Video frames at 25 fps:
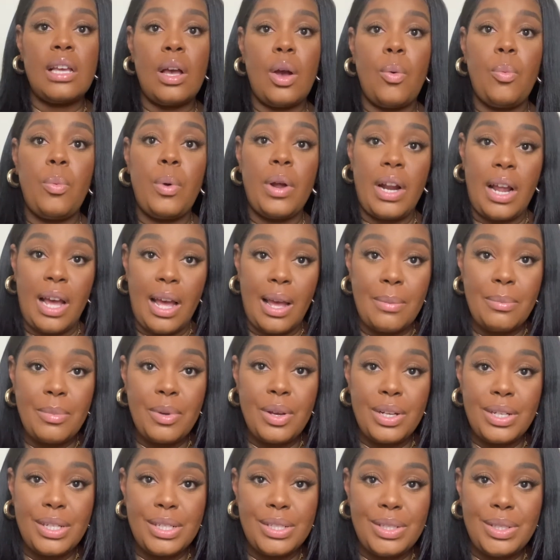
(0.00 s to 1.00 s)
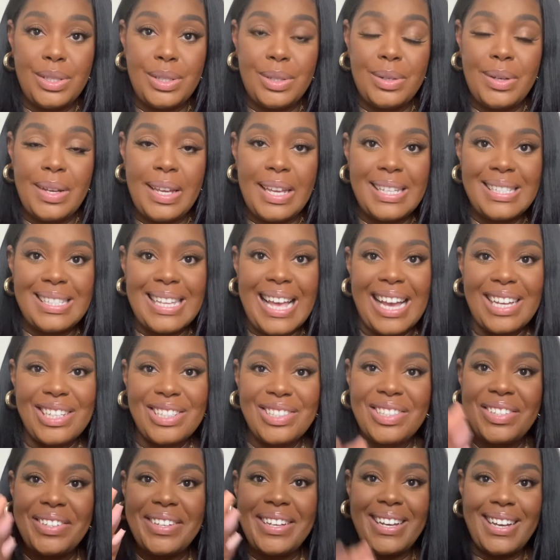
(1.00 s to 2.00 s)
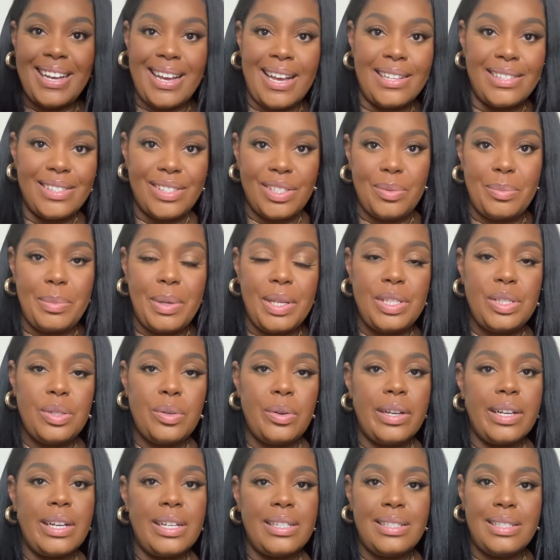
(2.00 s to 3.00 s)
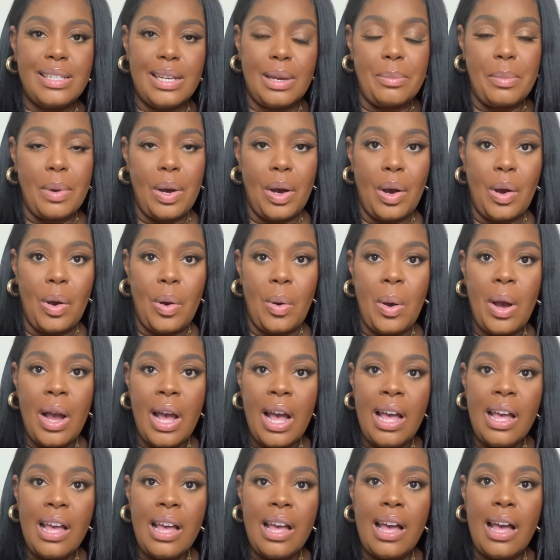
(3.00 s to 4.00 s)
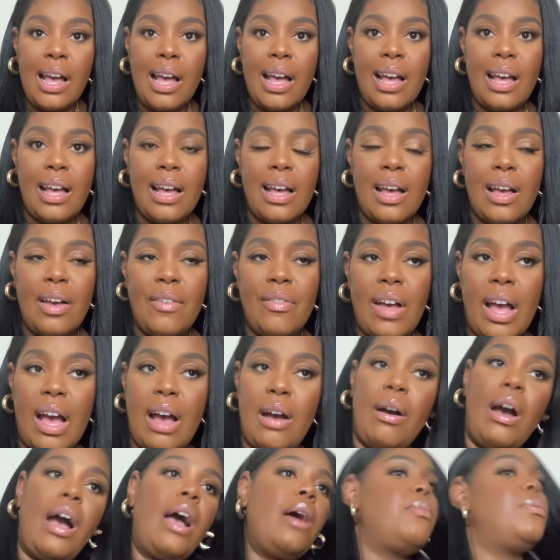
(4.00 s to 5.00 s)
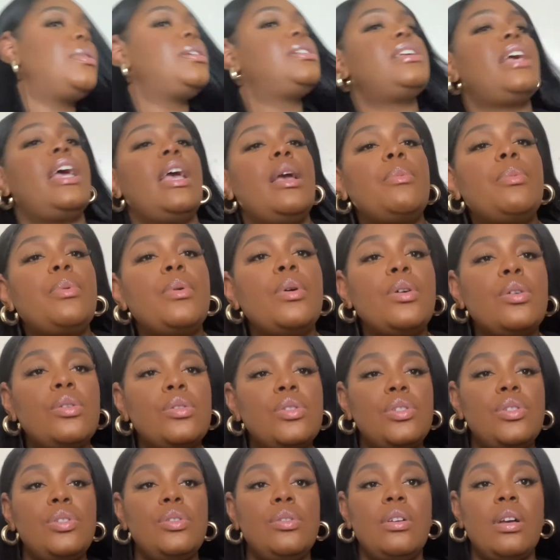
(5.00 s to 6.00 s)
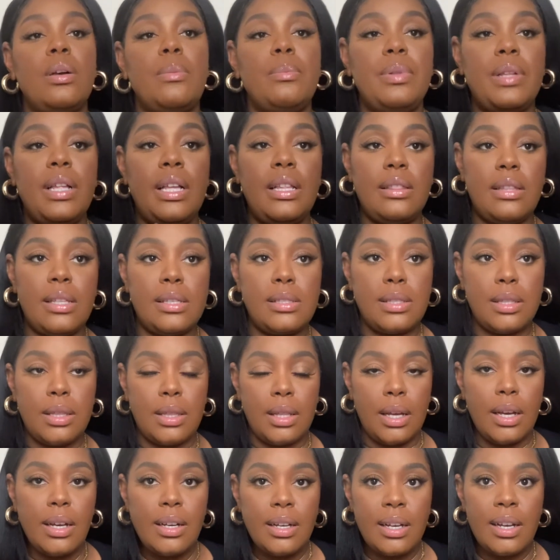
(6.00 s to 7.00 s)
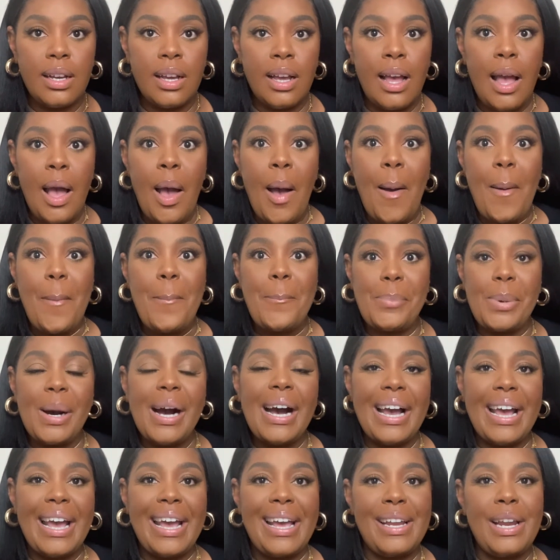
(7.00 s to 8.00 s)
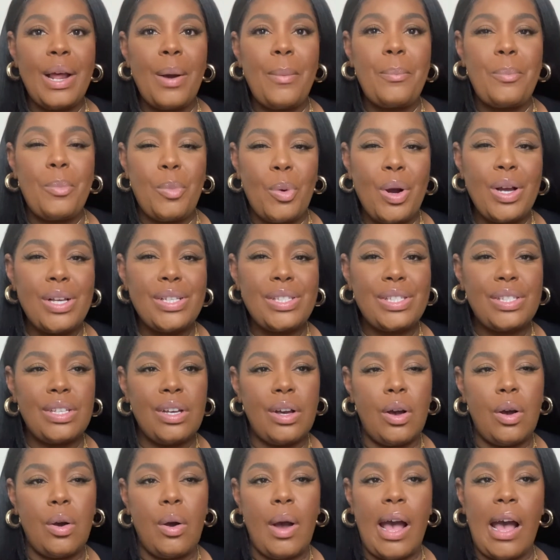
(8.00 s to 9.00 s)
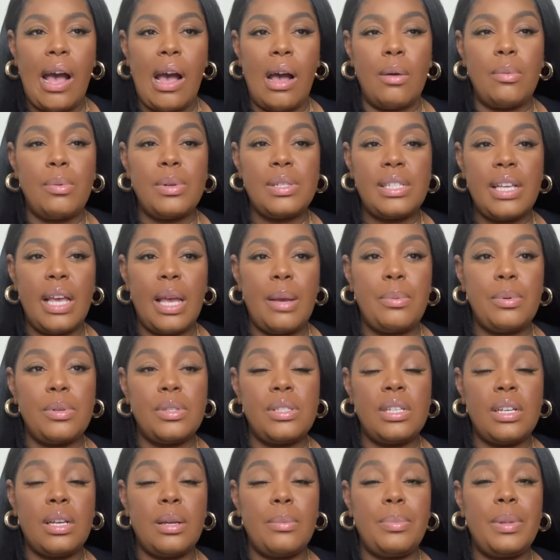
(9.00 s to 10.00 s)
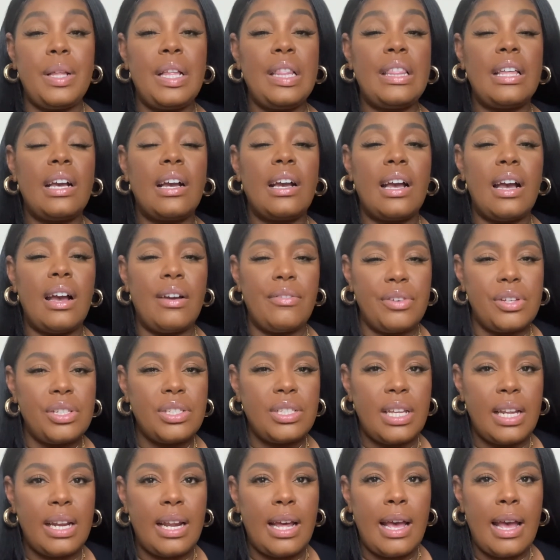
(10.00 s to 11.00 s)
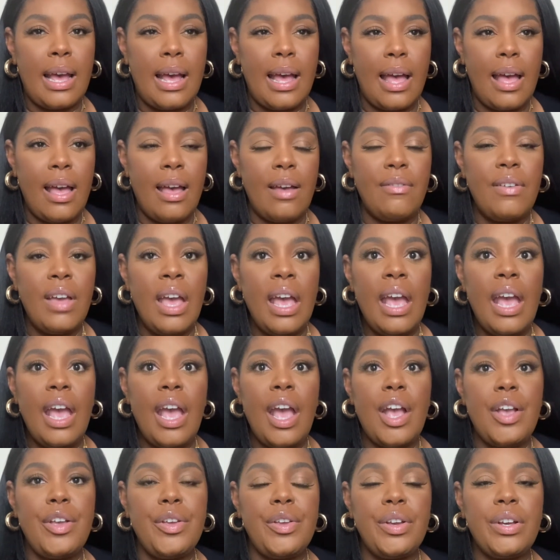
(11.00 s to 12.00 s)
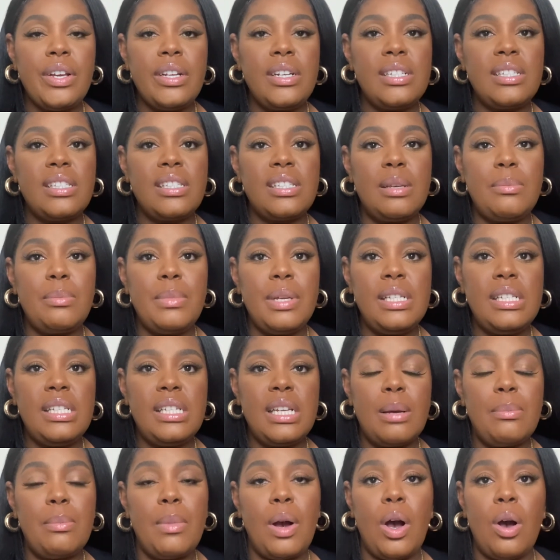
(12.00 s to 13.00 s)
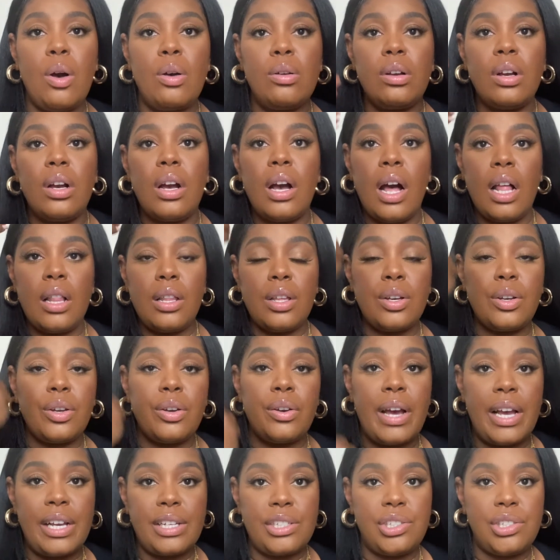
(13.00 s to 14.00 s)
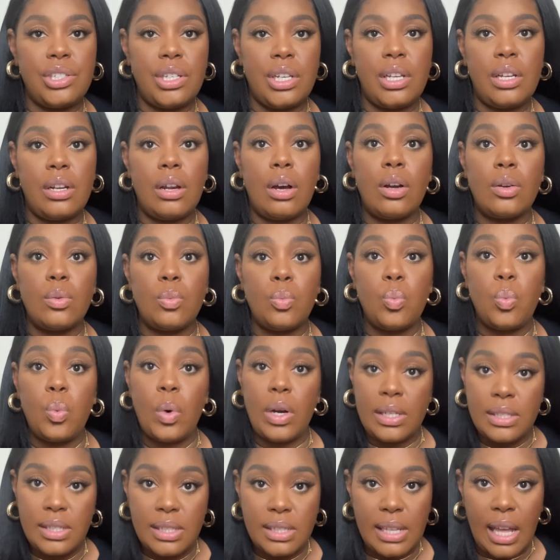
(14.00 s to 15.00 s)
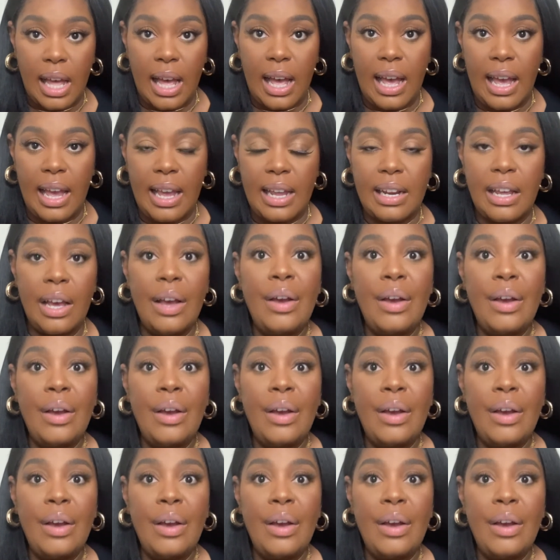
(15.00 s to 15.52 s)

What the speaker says: What I'm gonna do is actually cut to me doing a demo of how I was able to complete this look, but more so how I was able to complete the coverage that I have. And you're gonna see me demo color correction on one side